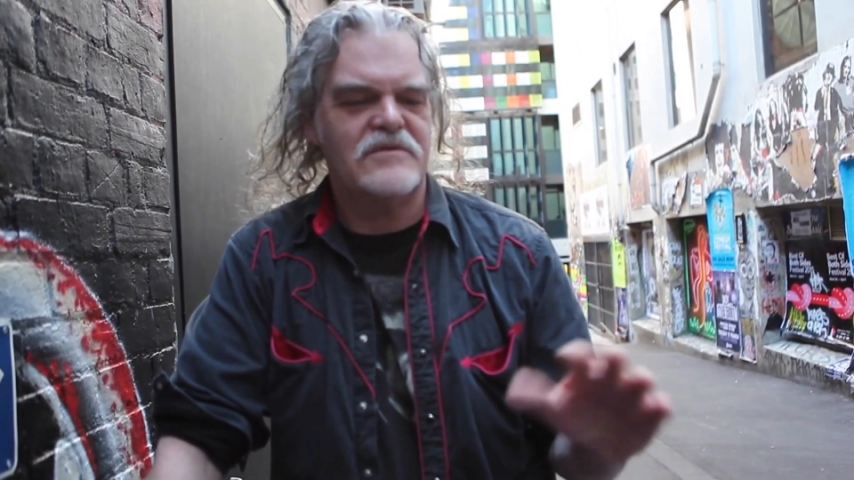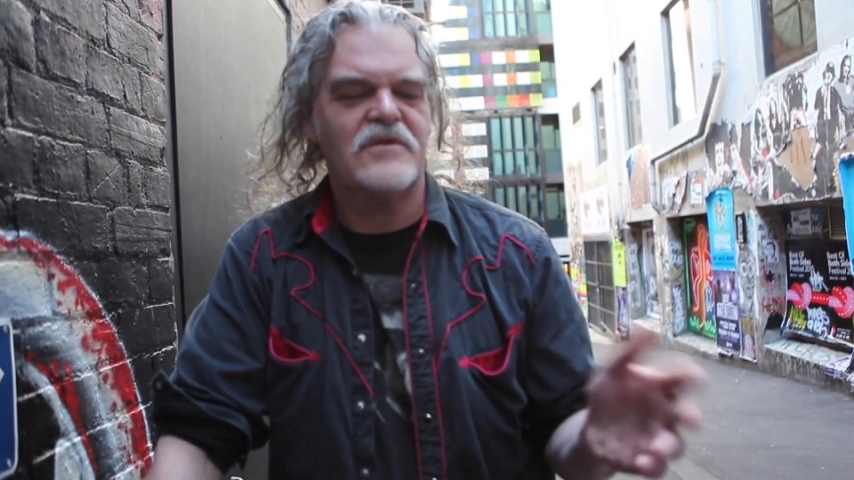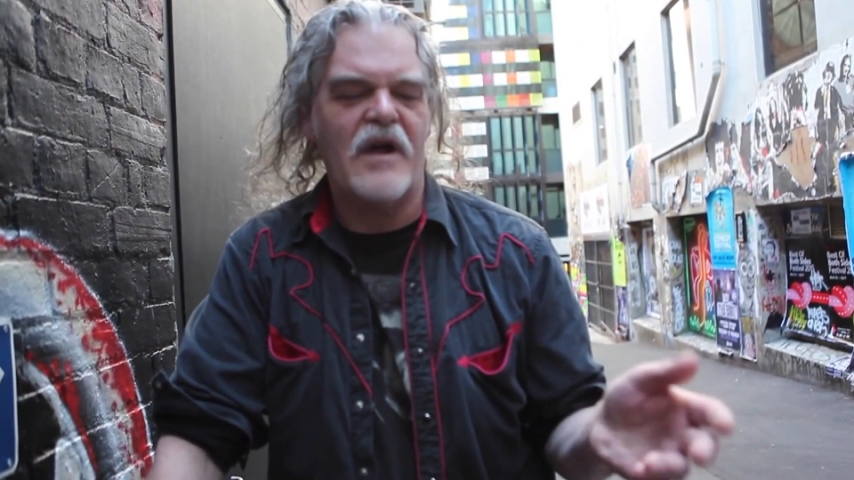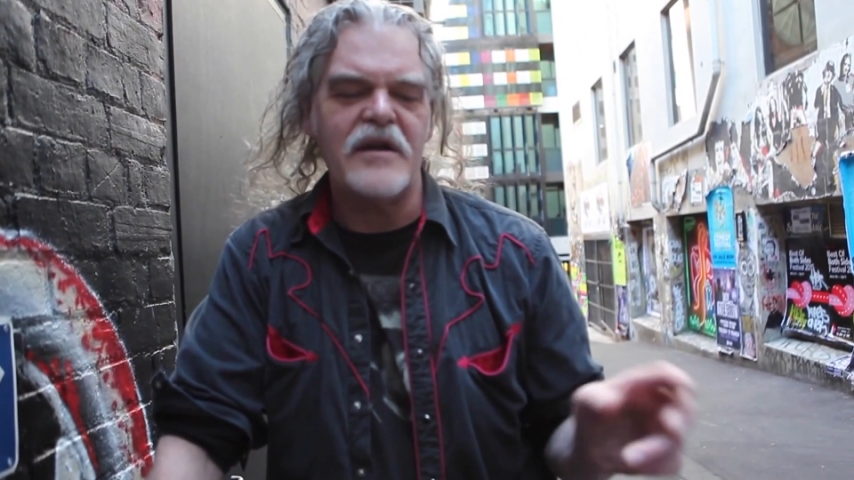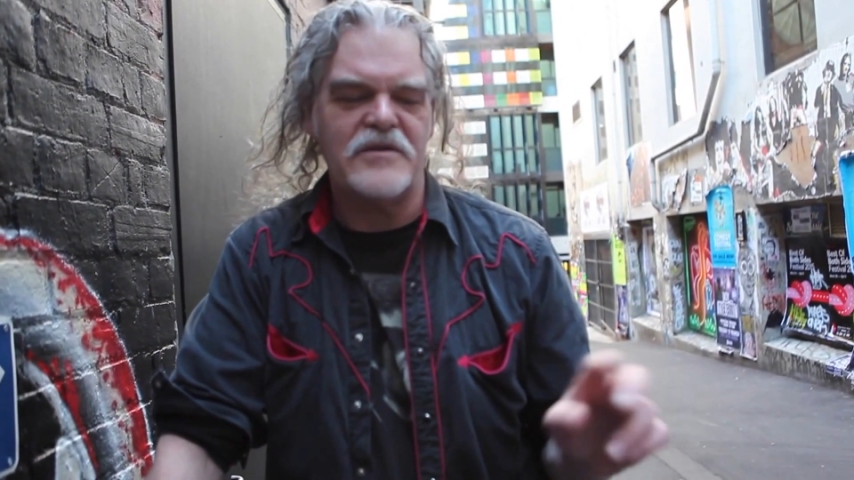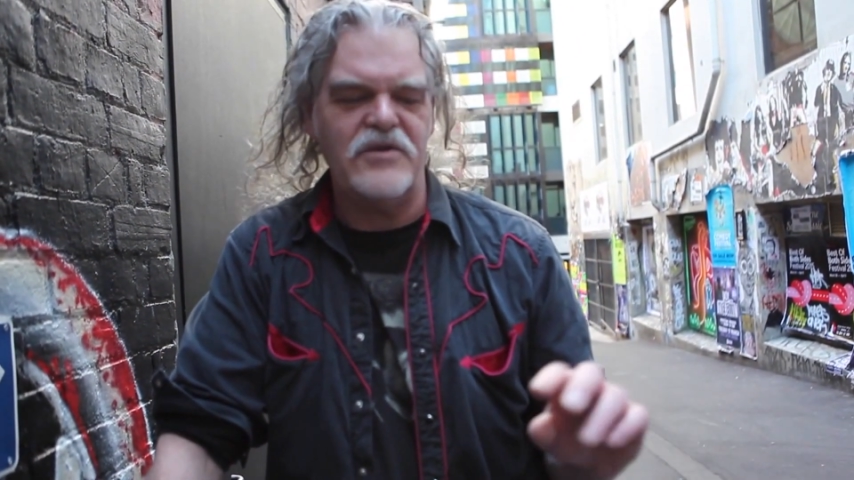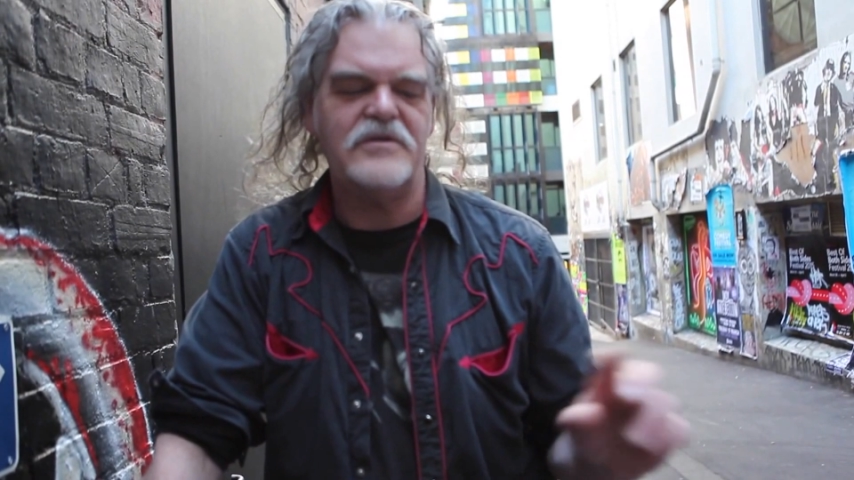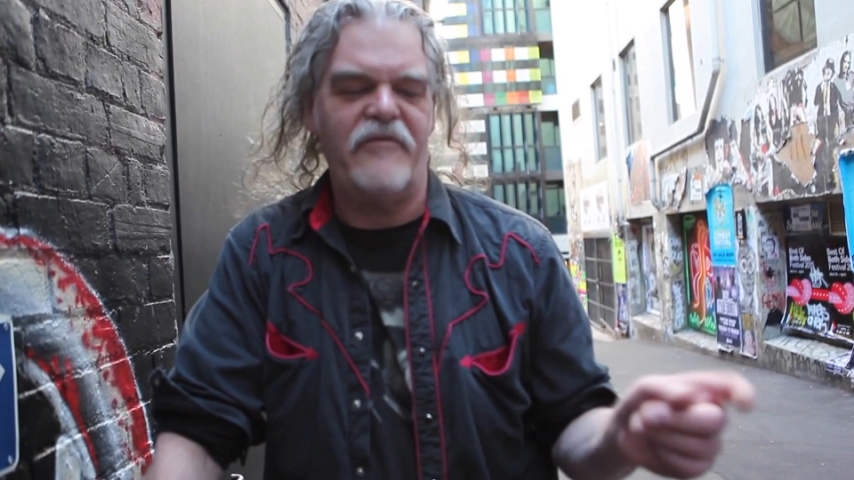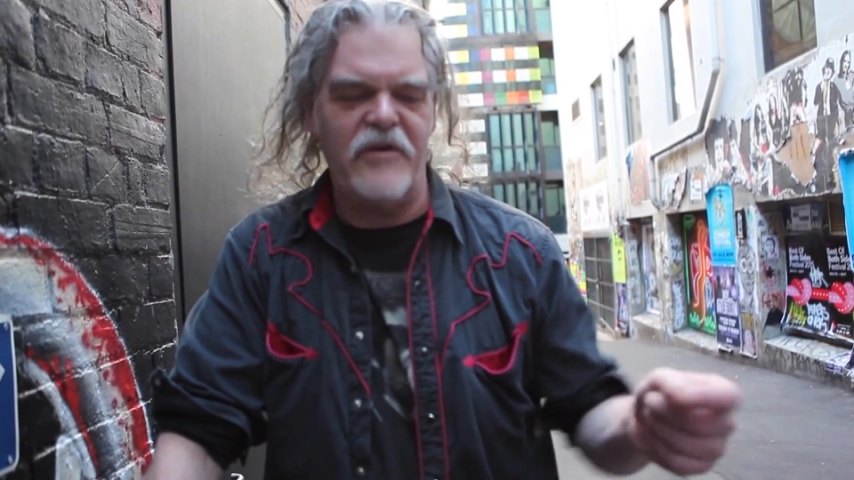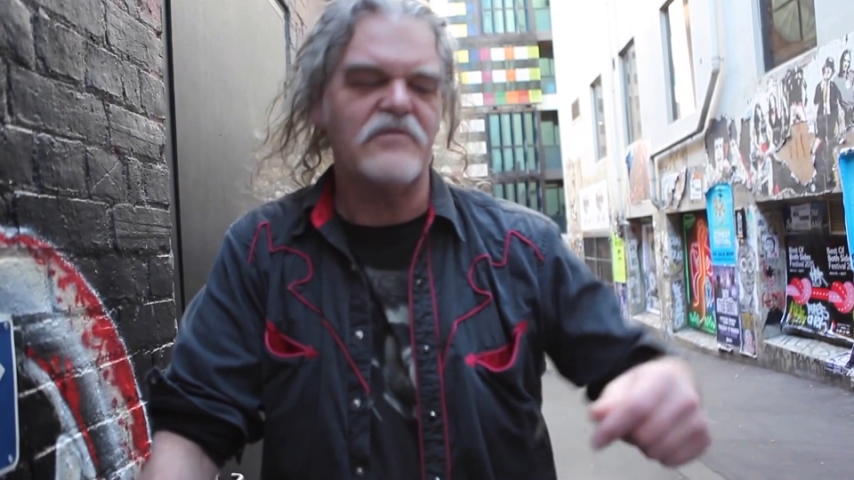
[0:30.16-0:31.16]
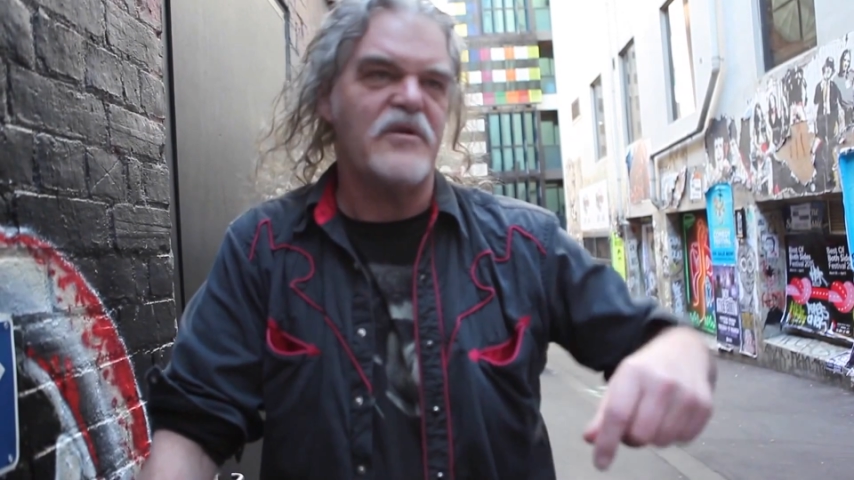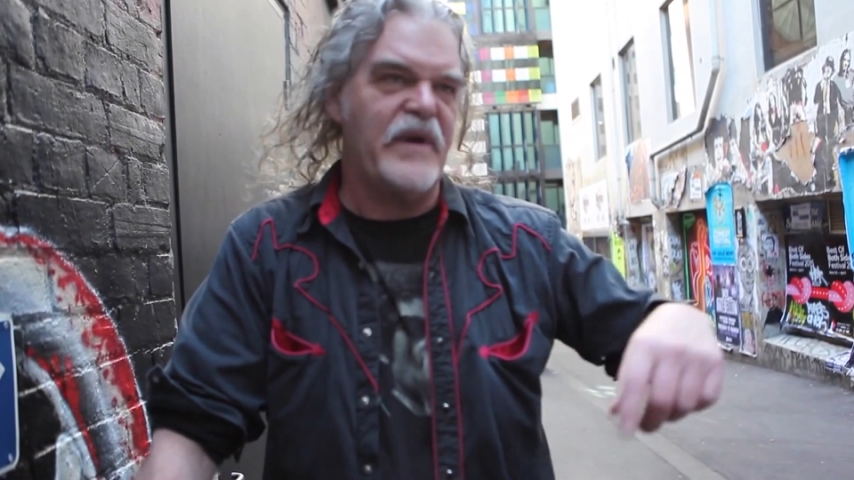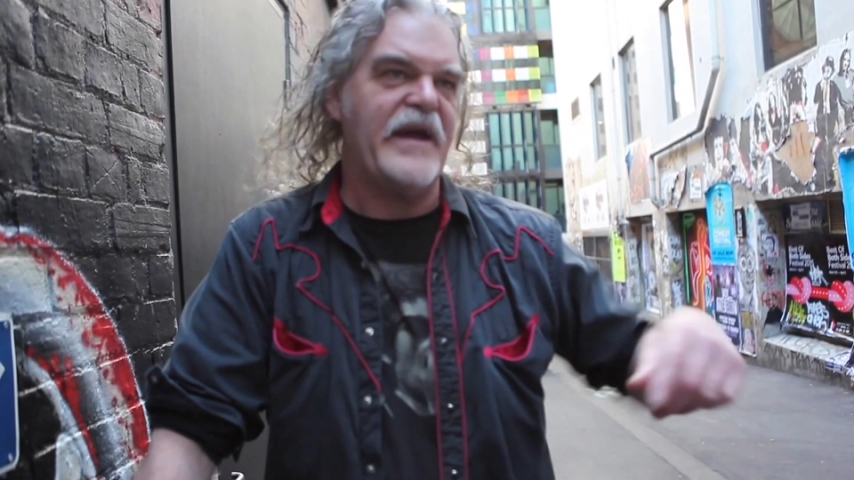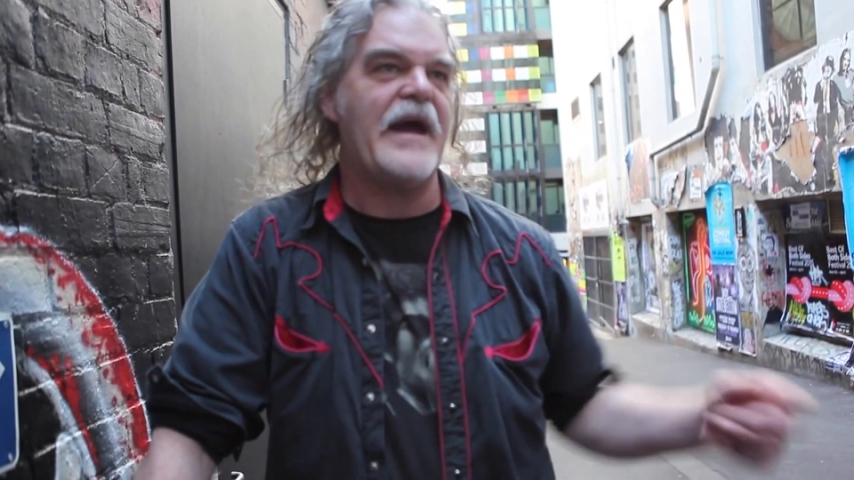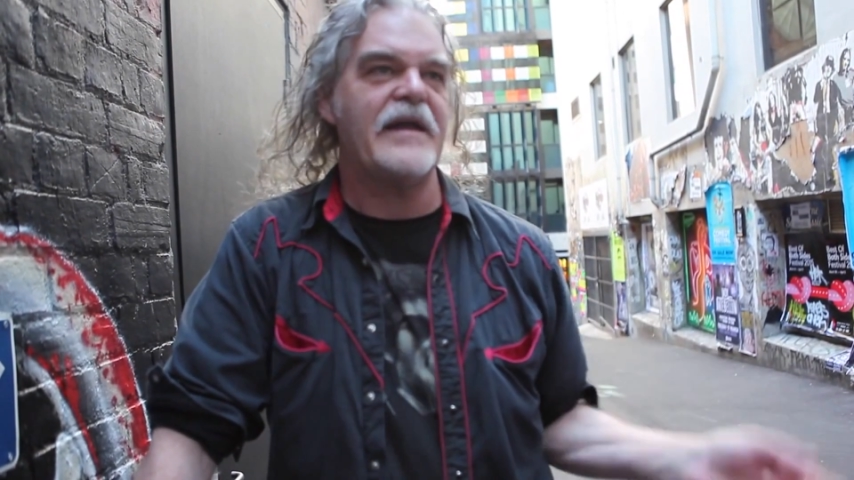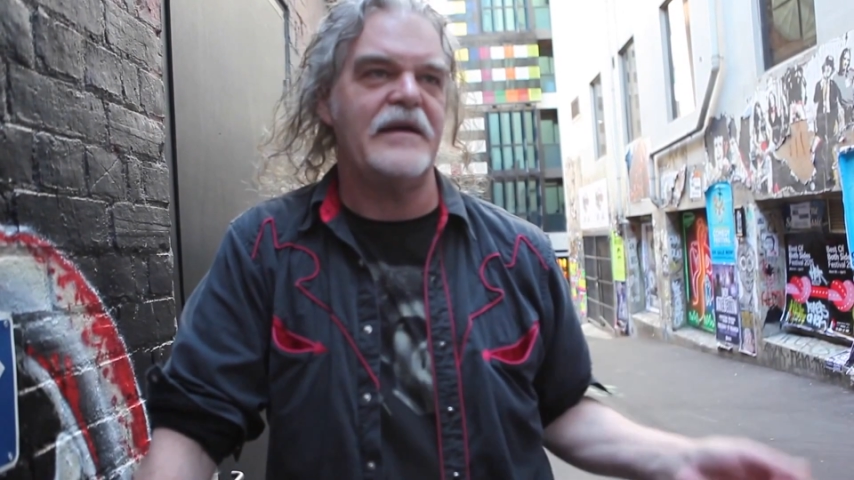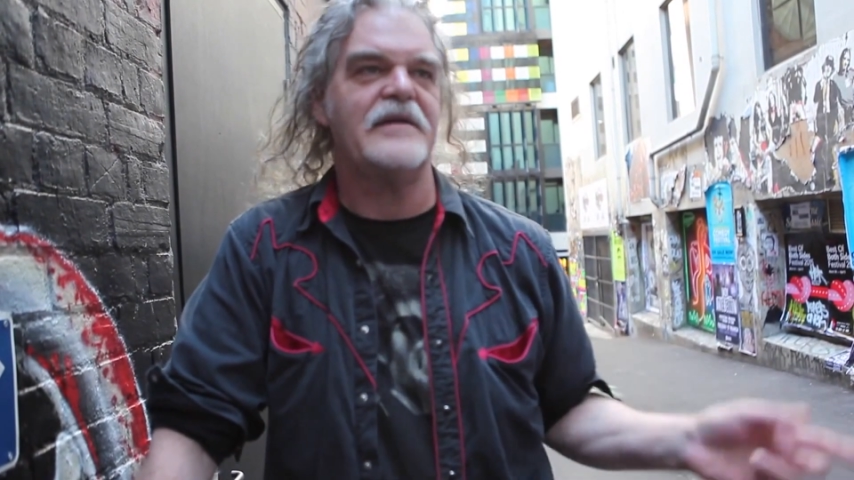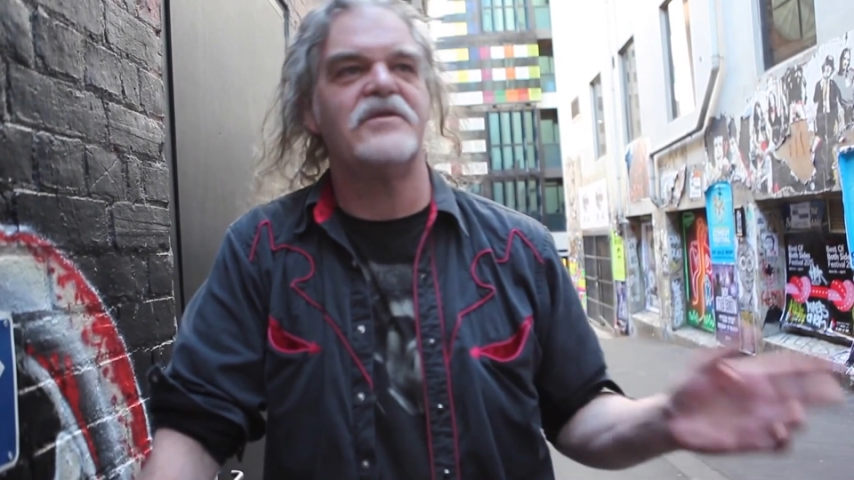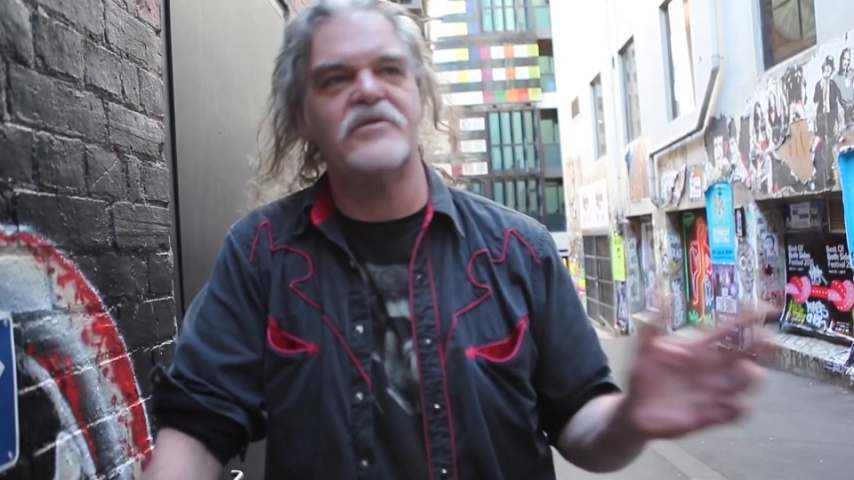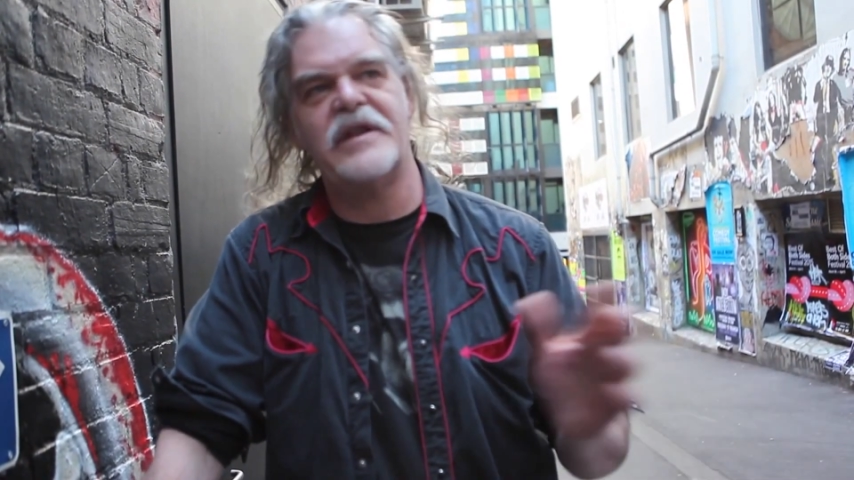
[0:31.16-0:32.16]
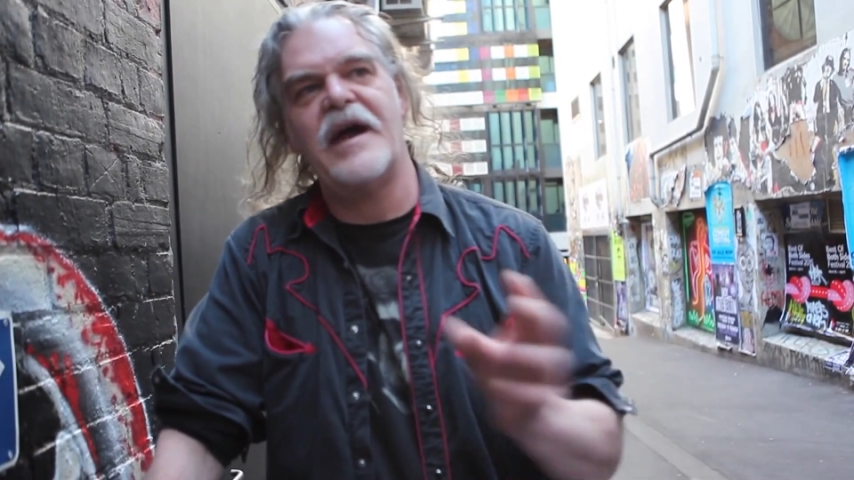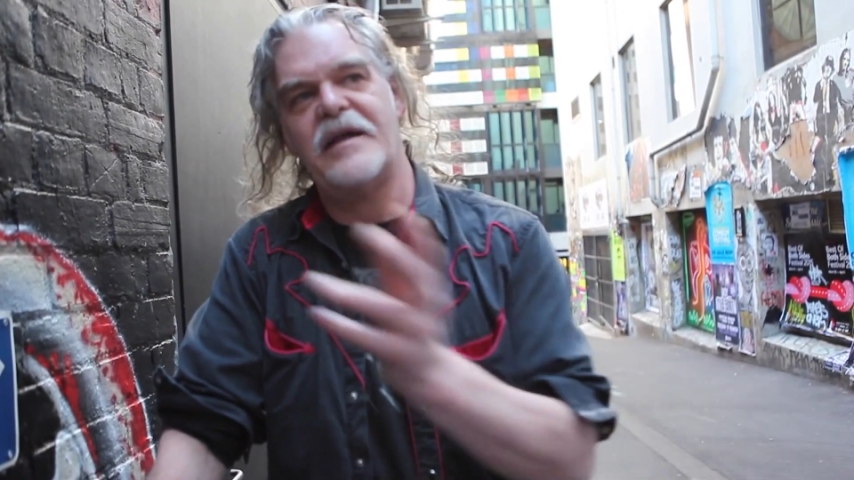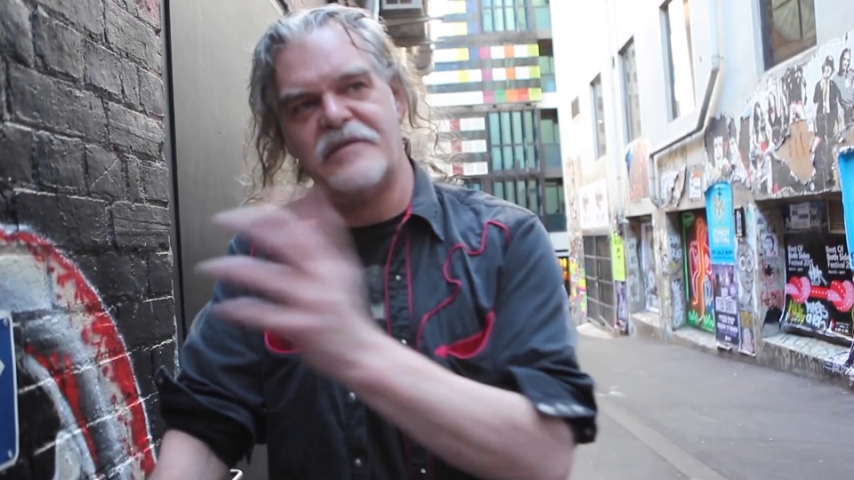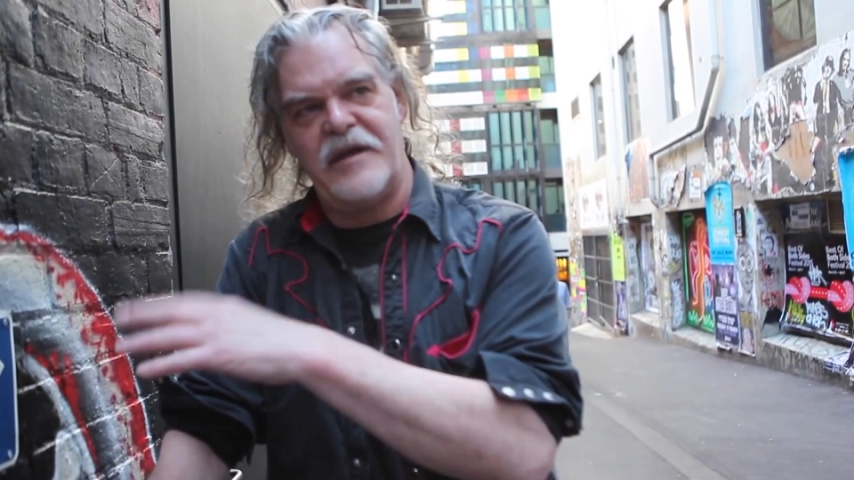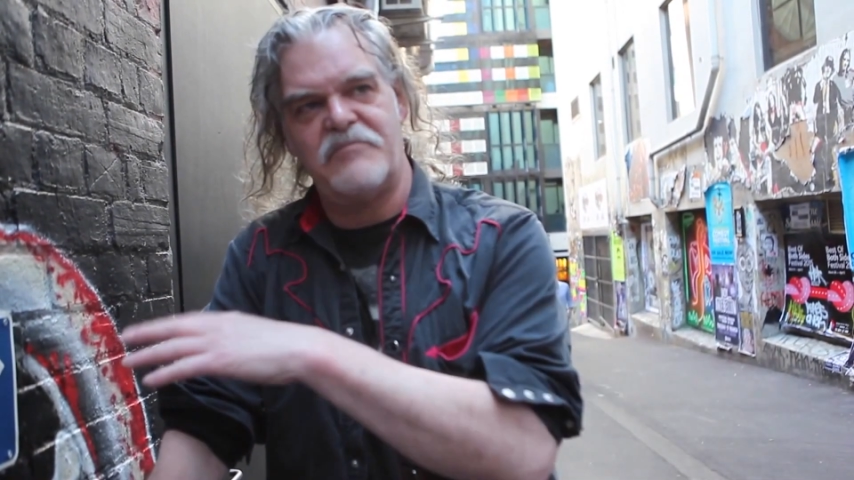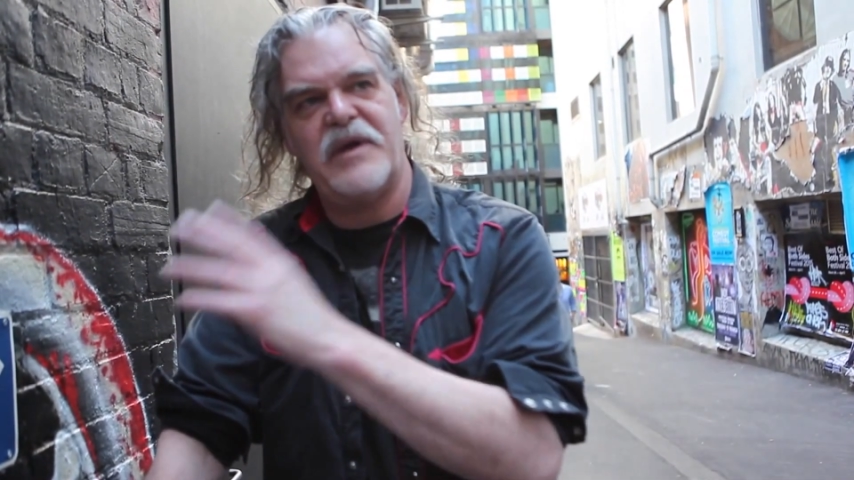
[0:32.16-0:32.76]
kind of too difficult to be out here doing that and then